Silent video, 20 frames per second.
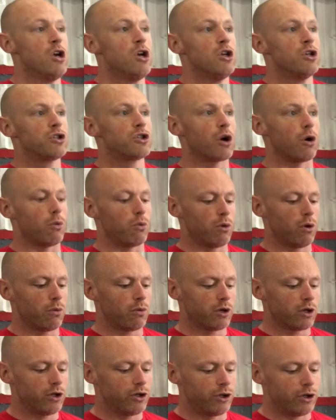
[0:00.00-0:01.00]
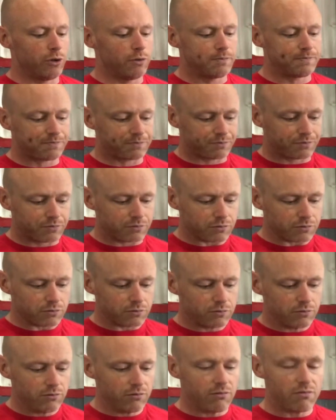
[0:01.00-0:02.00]
So what we're going to do
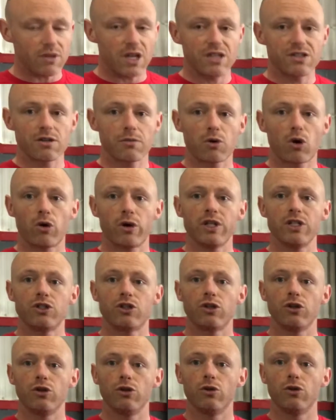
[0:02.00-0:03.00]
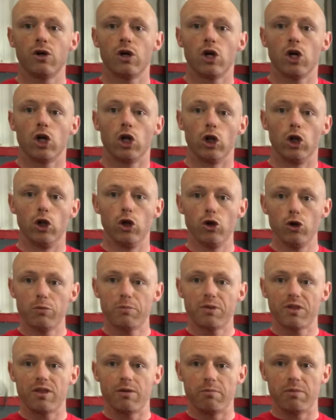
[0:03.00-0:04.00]
is I'm going to
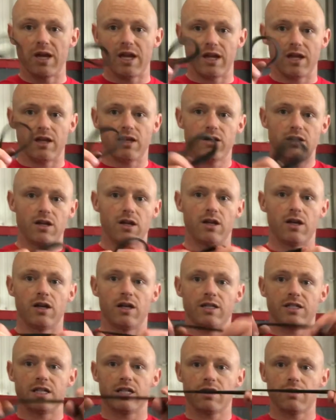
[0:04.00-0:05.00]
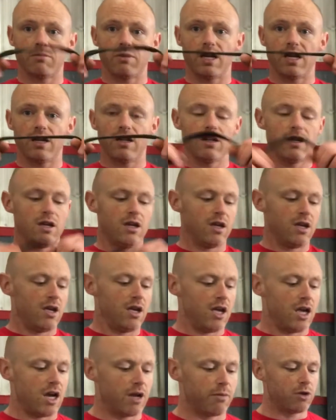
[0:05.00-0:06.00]
loop the band. I take the band
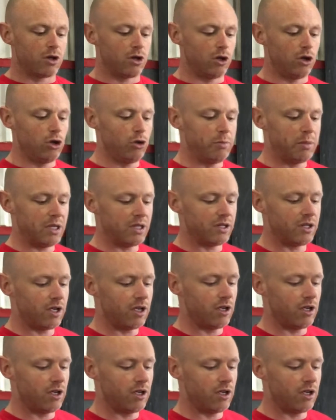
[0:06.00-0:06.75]
and I'm loop it